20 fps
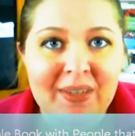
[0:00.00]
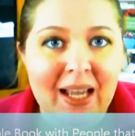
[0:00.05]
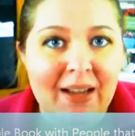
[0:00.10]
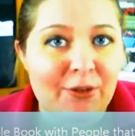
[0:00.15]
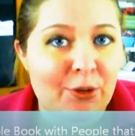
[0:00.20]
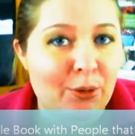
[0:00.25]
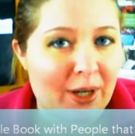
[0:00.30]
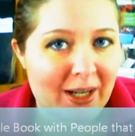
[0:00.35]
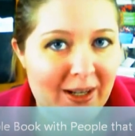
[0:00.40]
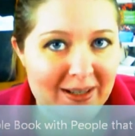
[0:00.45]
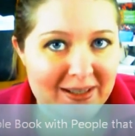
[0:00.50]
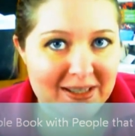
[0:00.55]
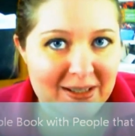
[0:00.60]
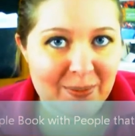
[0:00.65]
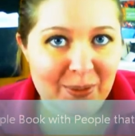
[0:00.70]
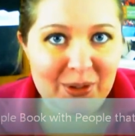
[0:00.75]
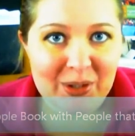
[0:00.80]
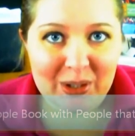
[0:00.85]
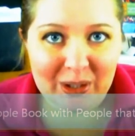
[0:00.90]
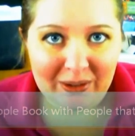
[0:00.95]
have great
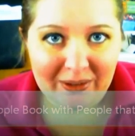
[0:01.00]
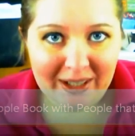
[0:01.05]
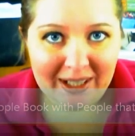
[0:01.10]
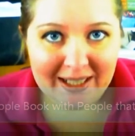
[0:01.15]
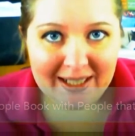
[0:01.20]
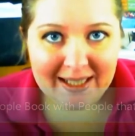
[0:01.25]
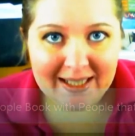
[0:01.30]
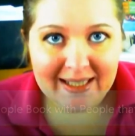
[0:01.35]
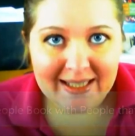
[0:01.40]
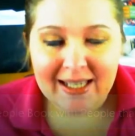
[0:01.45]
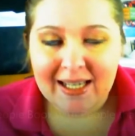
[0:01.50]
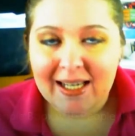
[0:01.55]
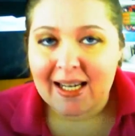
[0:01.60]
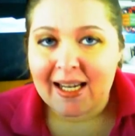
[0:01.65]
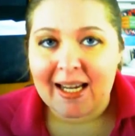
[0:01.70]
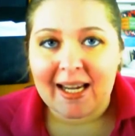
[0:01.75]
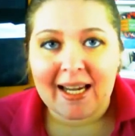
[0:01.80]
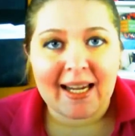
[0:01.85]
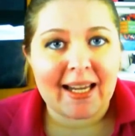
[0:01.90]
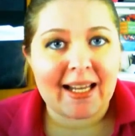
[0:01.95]
customer service,
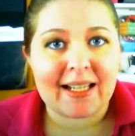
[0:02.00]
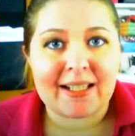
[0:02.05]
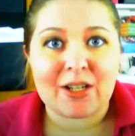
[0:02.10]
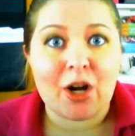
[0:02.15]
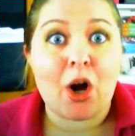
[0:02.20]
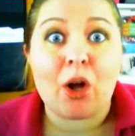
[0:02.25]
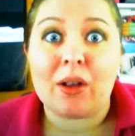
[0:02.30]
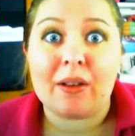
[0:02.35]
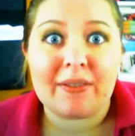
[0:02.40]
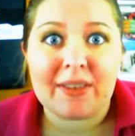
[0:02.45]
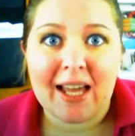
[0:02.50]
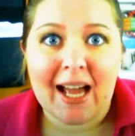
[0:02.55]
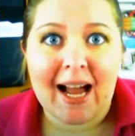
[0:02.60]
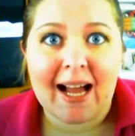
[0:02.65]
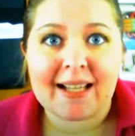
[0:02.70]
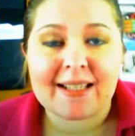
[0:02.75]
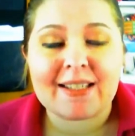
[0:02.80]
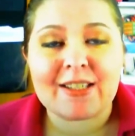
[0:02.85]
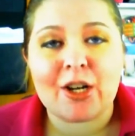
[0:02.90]
and all of that.